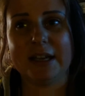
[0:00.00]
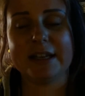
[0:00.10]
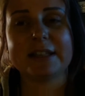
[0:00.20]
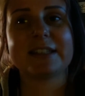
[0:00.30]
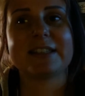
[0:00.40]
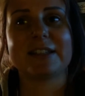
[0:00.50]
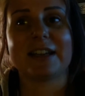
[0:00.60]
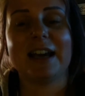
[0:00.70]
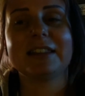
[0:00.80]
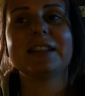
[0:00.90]
it's
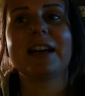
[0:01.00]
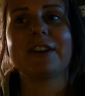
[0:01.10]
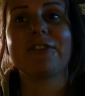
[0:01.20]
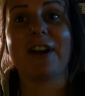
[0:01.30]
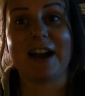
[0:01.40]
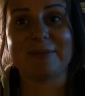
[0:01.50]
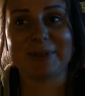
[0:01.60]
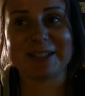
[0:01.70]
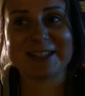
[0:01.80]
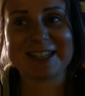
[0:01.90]
Catalan for
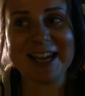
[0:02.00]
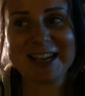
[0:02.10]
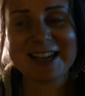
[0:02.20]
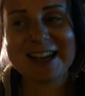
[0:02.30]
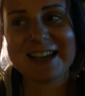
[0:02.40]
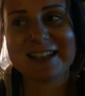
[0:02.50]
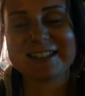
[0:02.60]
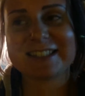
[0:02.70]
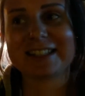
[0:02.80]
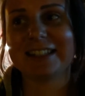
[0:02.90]
omelette.
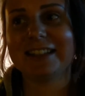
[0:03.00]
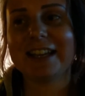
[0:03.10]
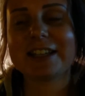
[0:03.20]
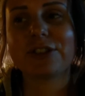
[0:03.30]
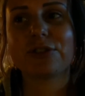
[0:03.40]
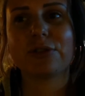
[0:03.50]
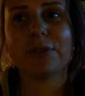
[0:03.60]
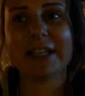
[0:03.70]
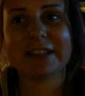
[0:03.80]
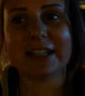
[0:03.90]
It's Les
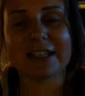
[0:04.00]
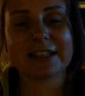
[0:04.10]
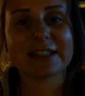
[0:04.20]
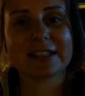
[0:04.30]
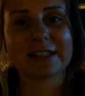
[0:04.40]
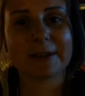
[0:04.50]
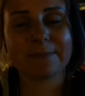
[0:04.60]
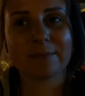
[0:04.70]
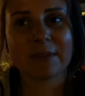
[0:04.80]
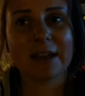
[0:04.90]
Truites.
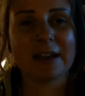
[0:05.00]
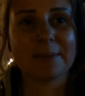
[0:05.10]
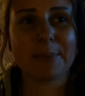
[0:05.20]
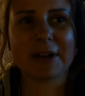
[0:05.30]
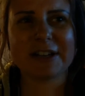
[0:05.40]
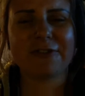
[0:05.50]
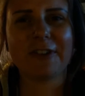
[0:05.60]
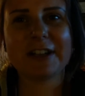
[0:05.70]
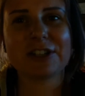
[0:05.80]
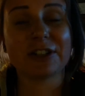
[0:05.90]
But in
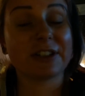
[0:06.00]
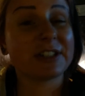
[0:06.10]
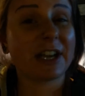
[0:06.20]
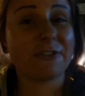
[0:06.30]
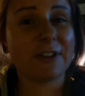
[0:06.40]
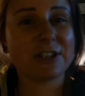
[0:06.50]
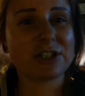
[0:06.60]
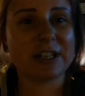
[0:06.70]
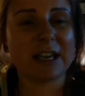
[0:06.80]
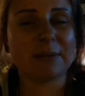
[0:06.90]
French, it looks like a French
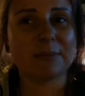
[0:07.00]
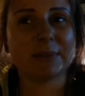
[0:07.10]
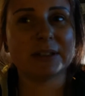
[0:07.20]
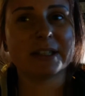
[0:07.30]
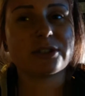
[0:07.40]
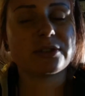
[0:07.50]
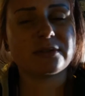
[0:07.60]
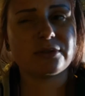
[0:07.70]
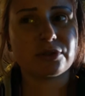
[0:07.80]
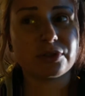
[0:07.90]
name, Le
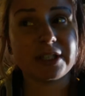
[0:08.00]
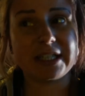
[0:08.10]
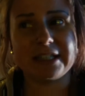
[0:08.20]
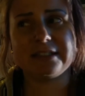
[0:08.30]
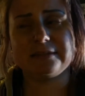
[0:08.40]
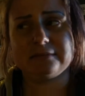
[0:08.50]
Truite.